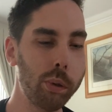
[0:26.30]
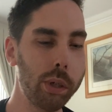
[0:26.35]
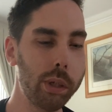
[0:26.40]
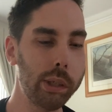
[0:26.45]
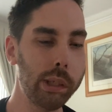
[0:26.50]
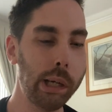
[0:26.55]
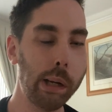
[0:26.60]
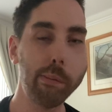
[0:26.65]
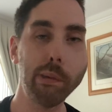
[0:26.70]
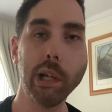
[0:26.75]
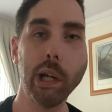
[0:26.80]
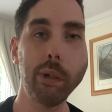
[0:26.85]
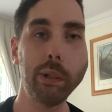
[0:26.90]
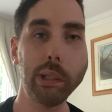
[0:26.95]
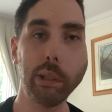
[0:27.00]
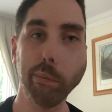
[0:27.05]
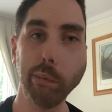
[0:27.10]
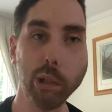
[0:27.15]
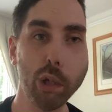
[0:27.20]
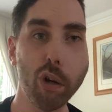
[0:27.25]
coming out
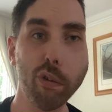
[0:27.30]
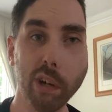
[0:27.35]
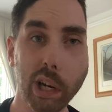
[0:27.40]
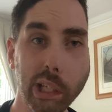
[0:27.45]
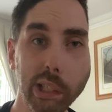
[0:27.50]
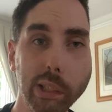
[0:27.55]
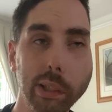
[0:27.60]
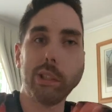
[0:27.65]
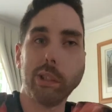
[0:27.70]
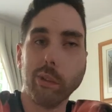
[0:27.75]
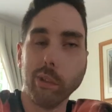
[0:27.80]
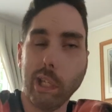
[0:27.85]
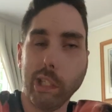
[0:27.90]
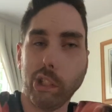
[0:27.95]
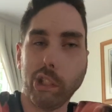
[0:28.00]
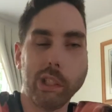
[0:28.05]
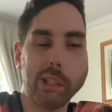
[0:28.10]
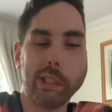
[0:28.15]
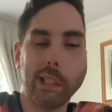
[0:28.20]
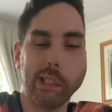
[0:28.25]
can be alright. So let's
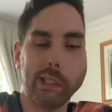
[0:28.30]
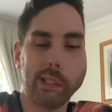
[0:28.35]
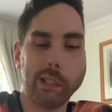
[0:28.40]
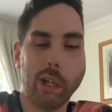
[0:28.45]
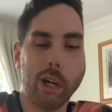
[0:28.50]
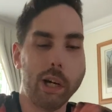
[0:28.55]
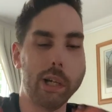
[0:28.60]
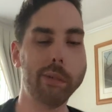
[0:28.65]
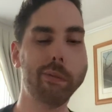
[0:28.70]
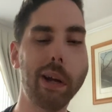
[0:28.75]
just get started.